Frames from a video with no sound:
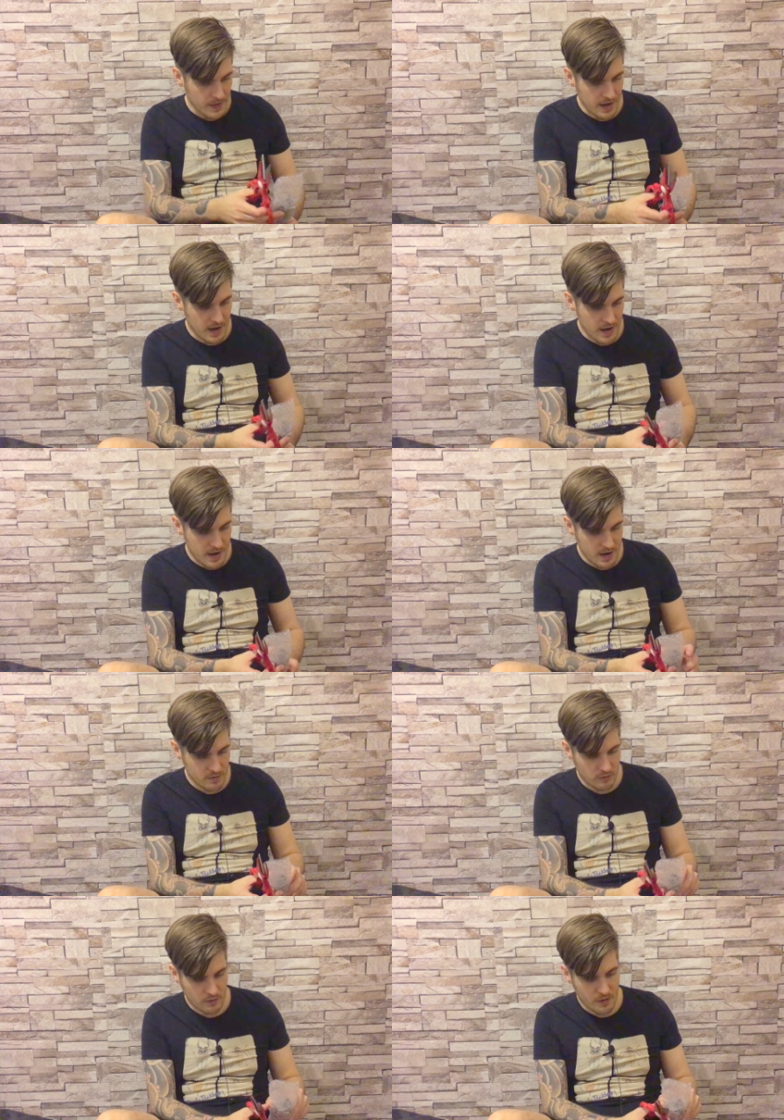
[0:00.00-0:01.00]

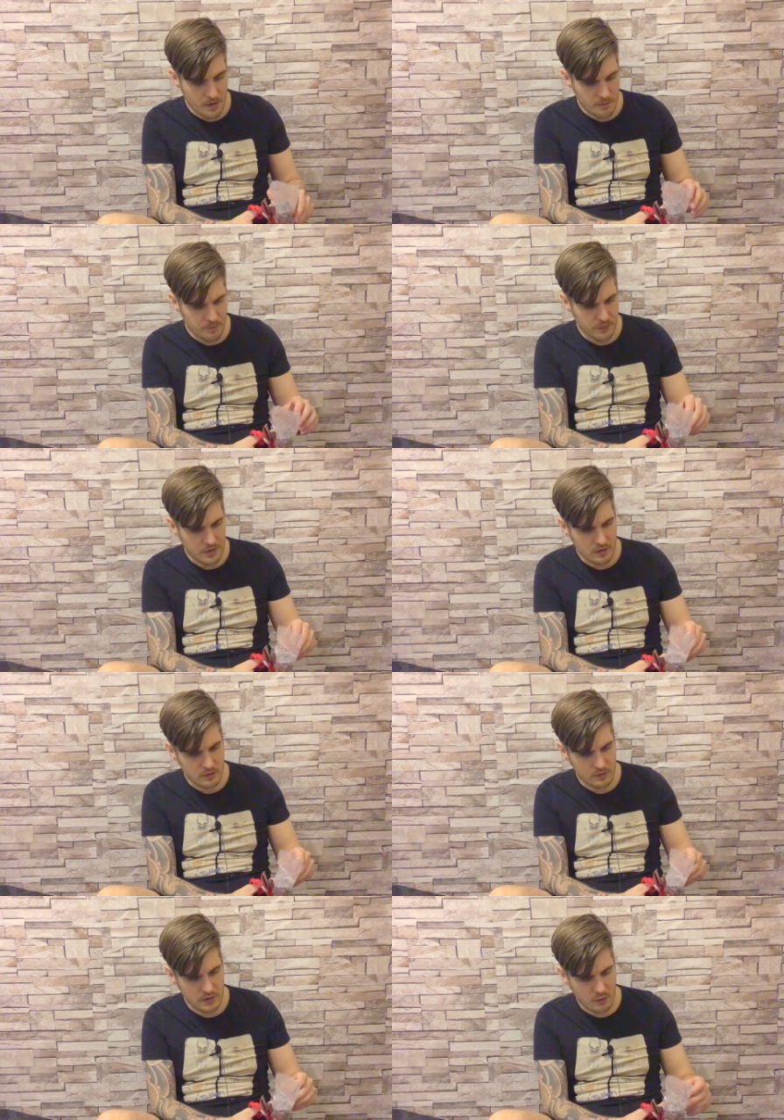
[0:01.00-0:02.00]
And um,
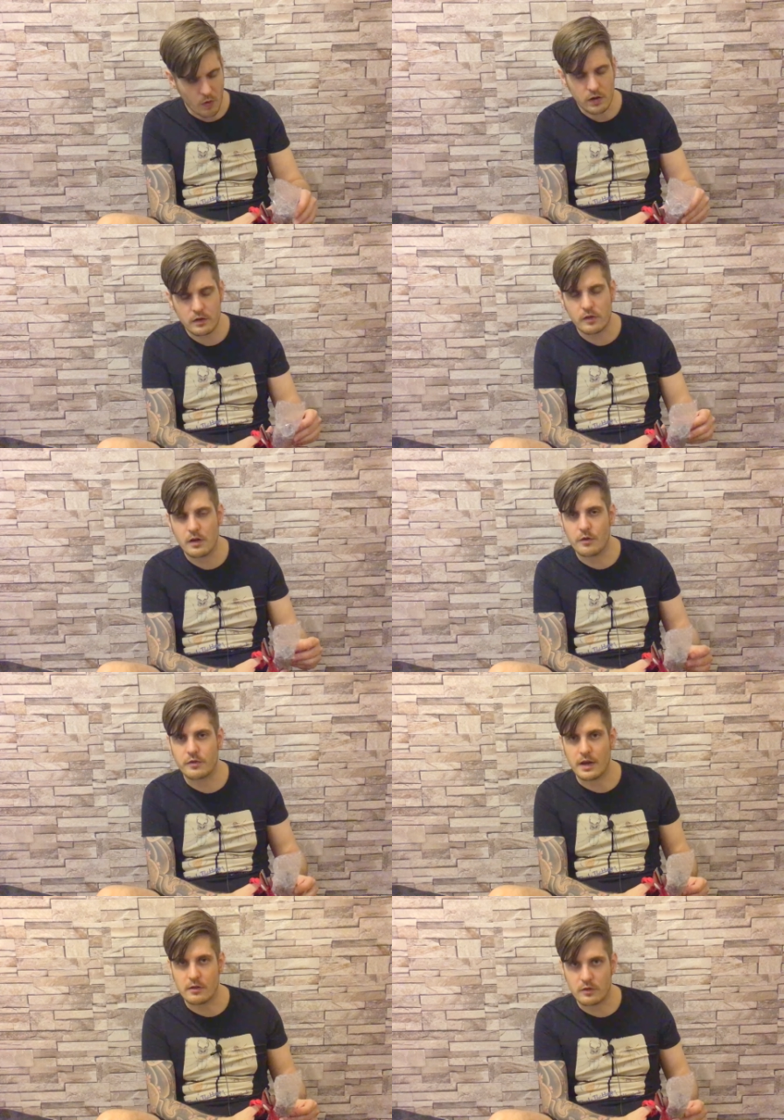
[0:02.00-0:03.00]
the quality of
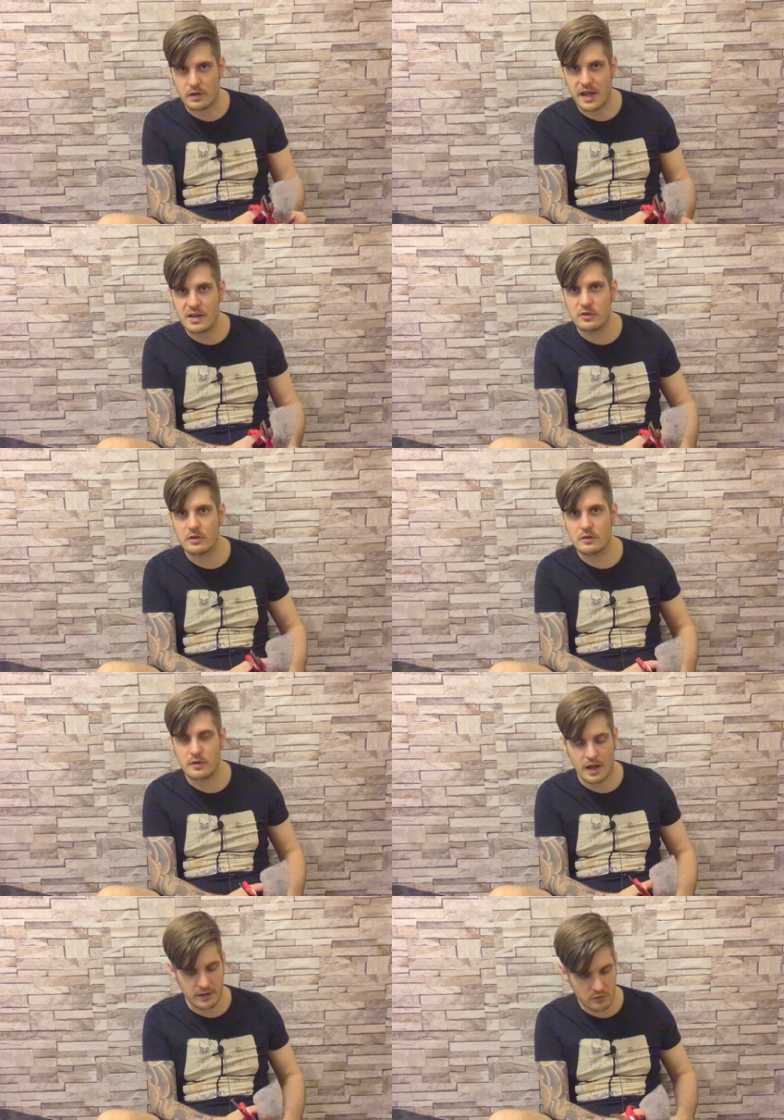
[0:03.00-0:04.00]
the installations,
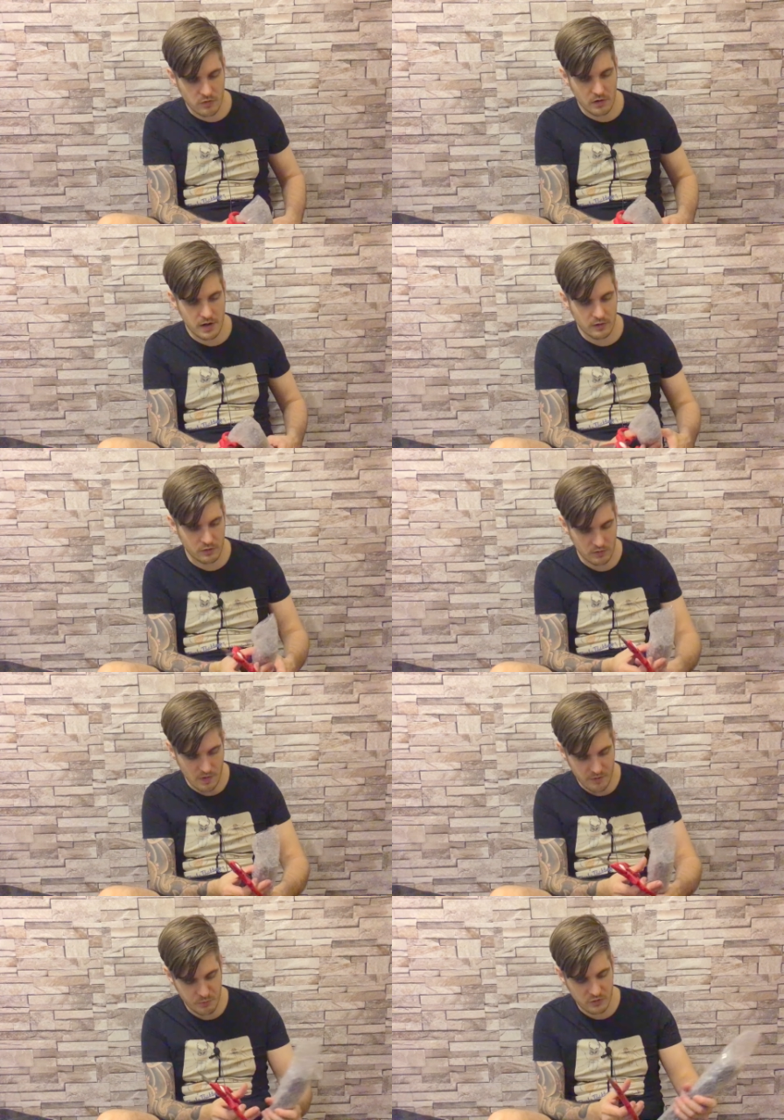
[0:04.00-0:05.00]
the electronics, the
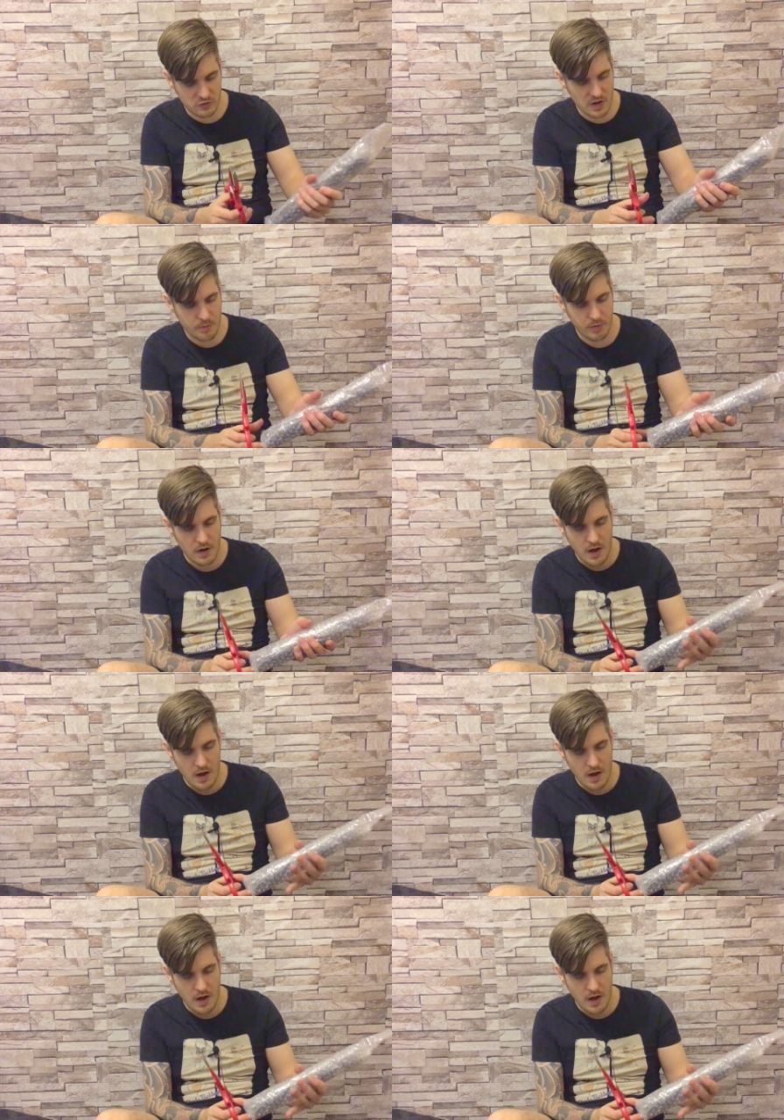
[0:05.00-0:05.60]
craftsmanship,